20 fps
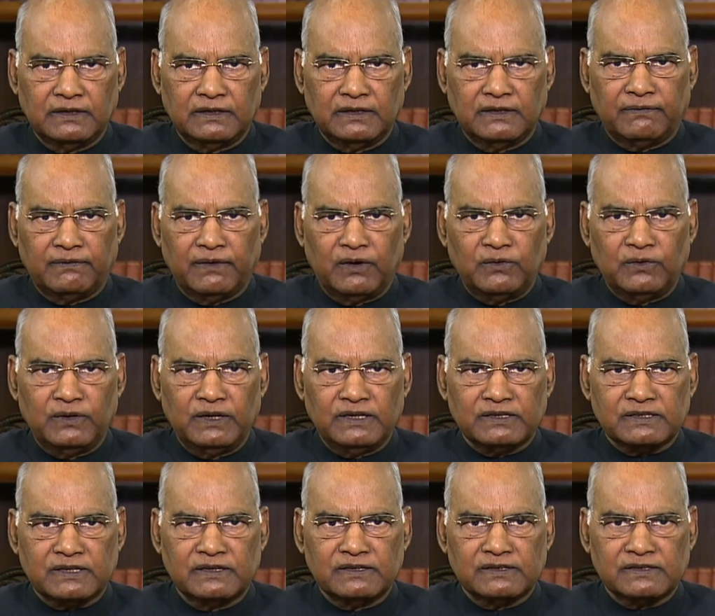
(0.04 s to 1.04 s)
The
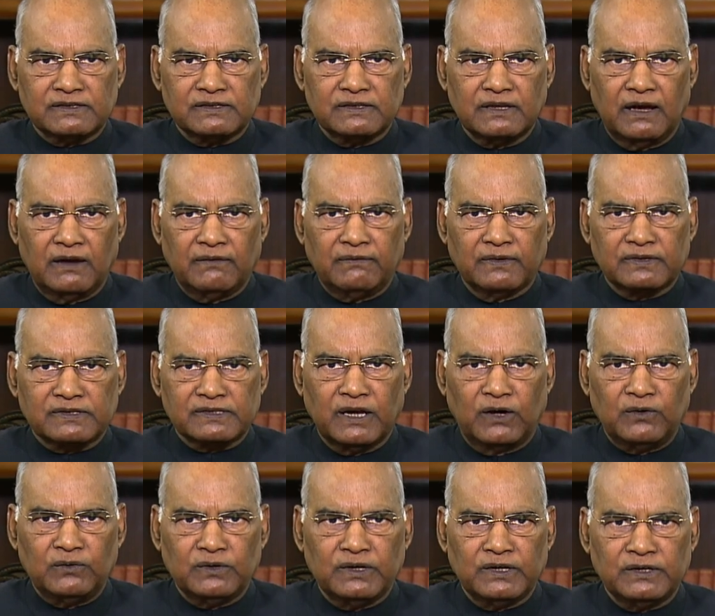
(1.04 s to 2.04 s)
foundations of a
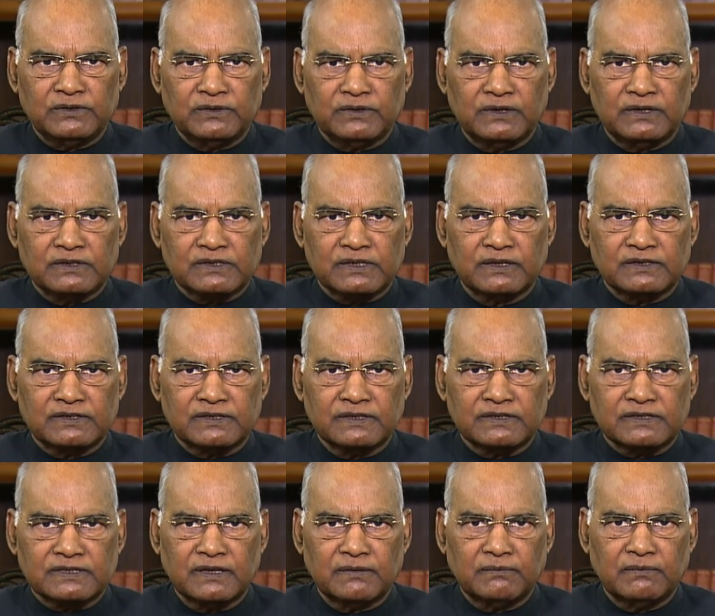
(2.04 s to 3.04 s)
sound education
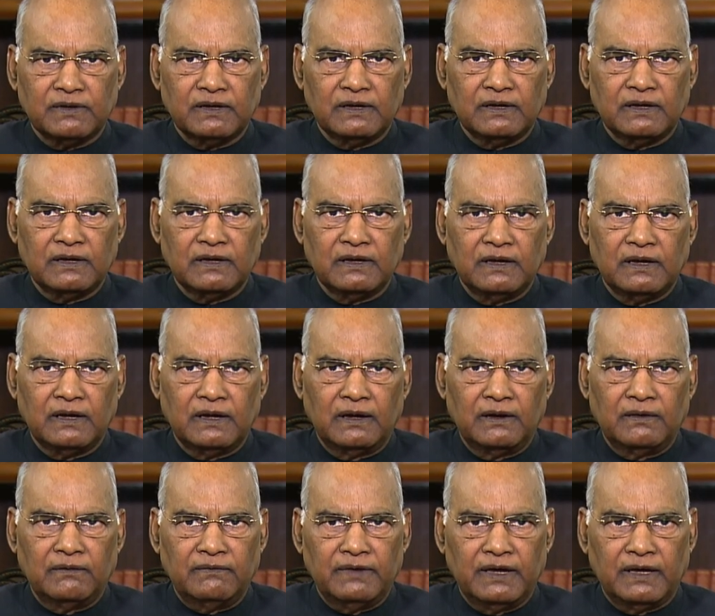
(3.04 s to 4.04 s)
system
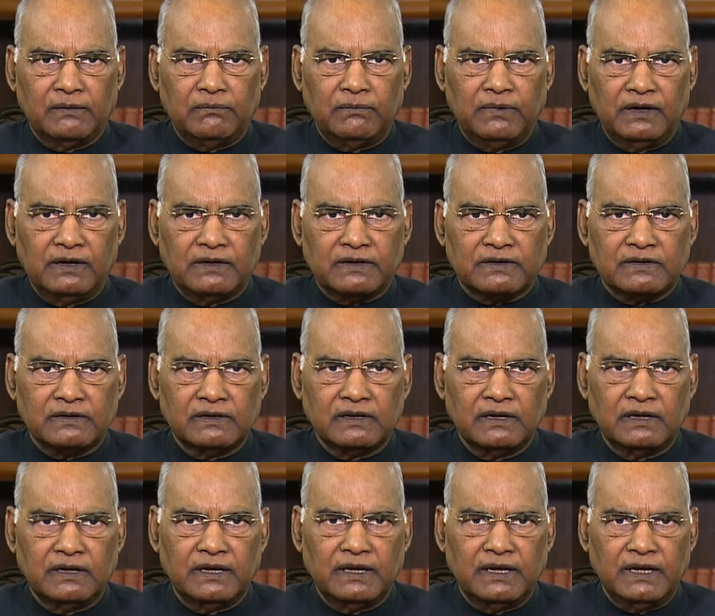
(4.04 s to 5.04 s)
were built
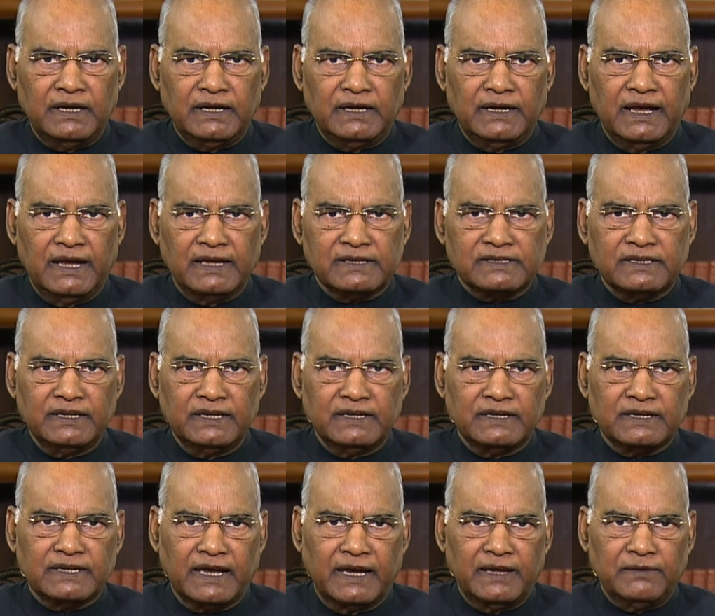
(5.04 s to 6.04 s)
in
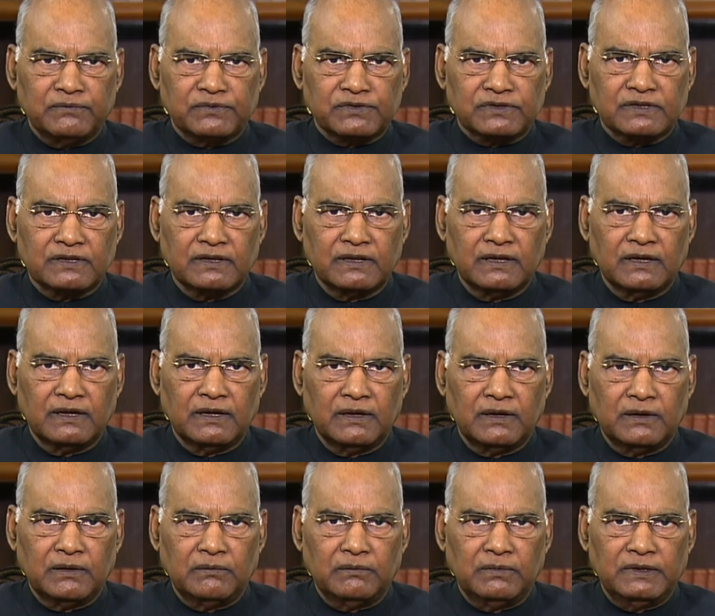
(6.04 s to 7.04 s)
ancient times
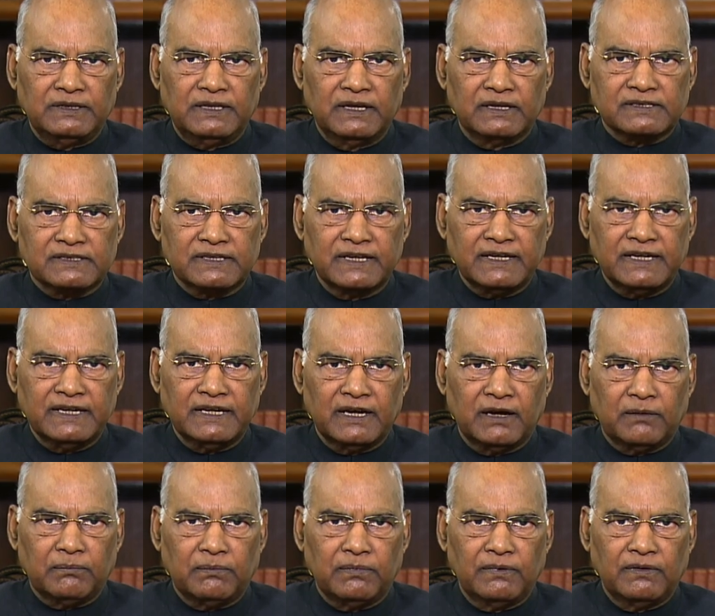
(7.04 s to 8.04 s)
with the setting
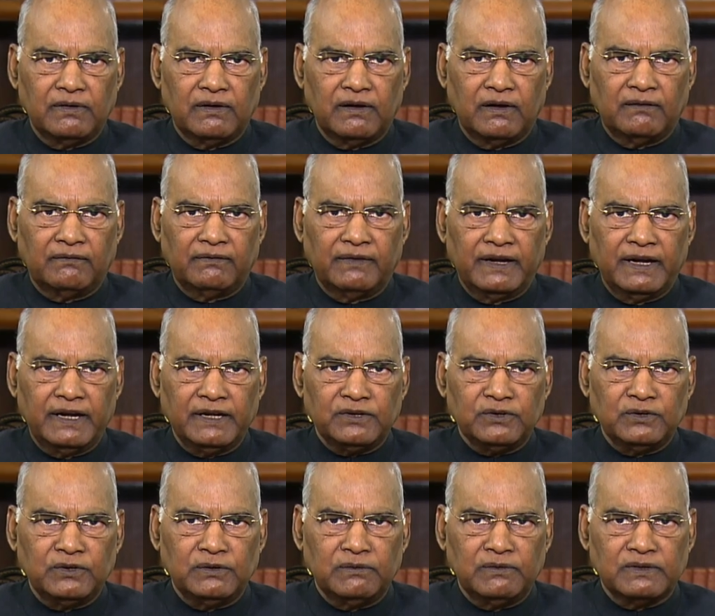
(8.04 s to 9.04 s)
up of great
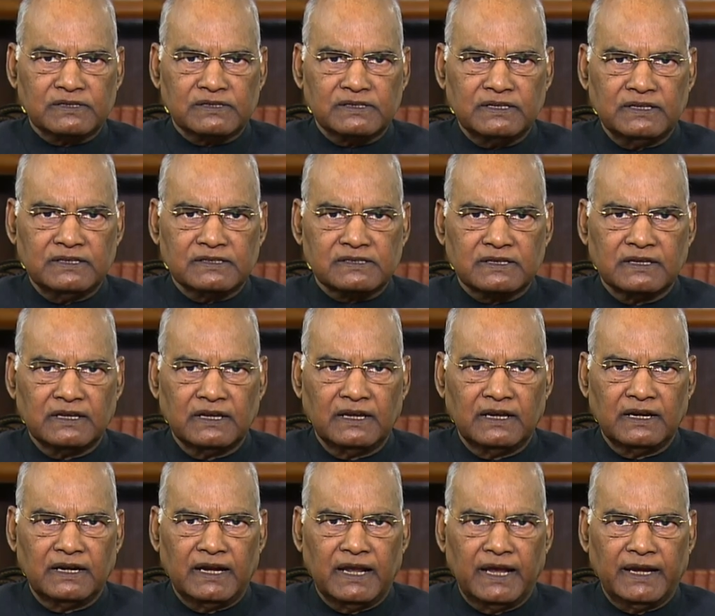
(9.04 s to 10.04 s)
universities
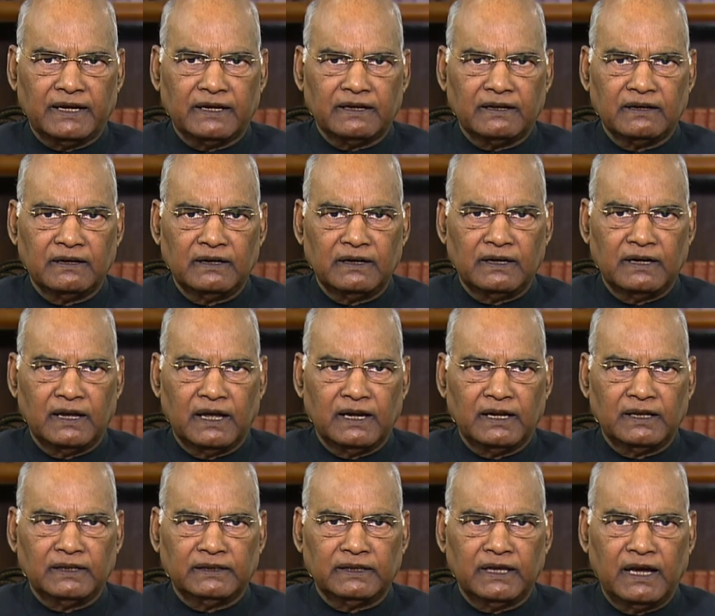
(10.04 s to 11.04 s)
like
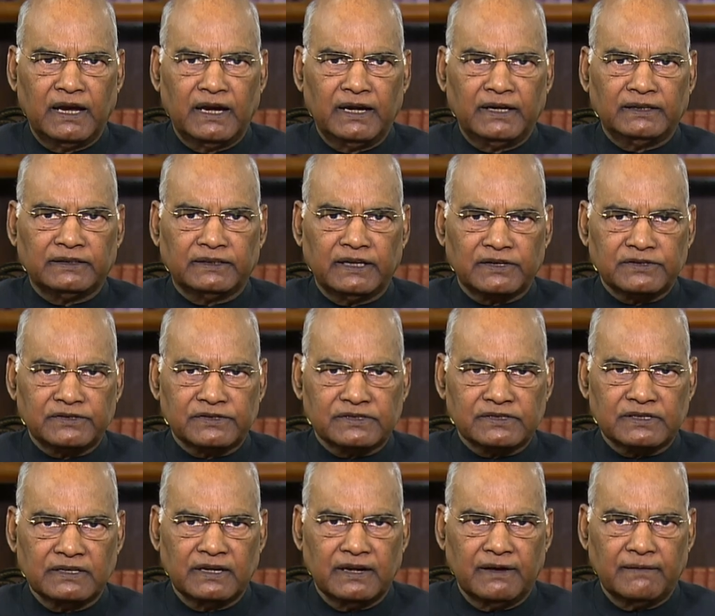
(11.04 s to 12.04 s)
Nalanda and
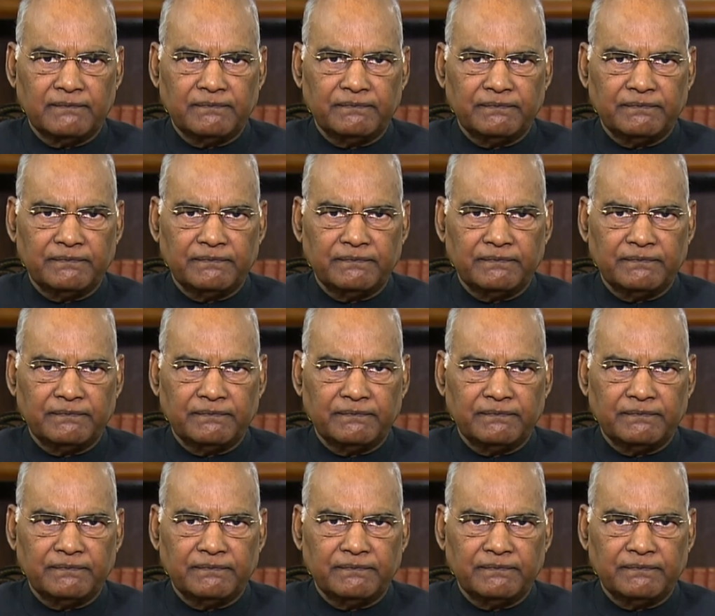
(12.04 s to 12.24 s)
Takshila.